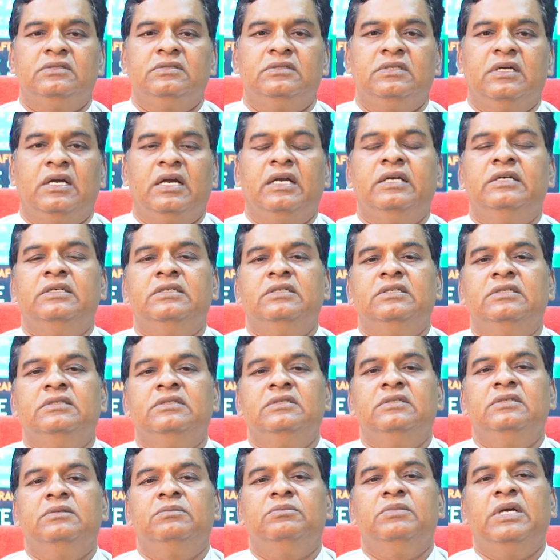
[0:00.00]
and
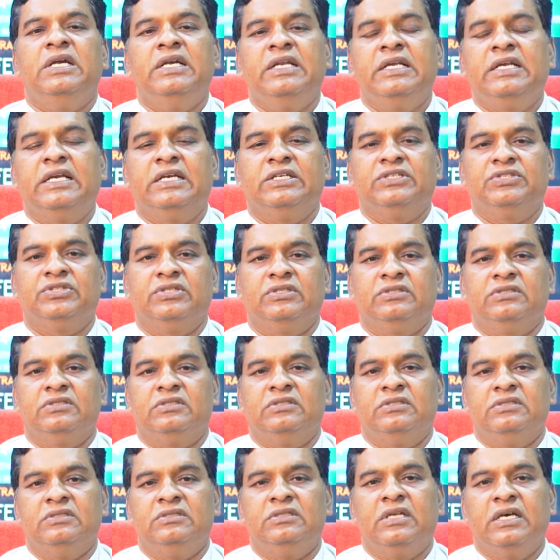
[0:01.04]
medication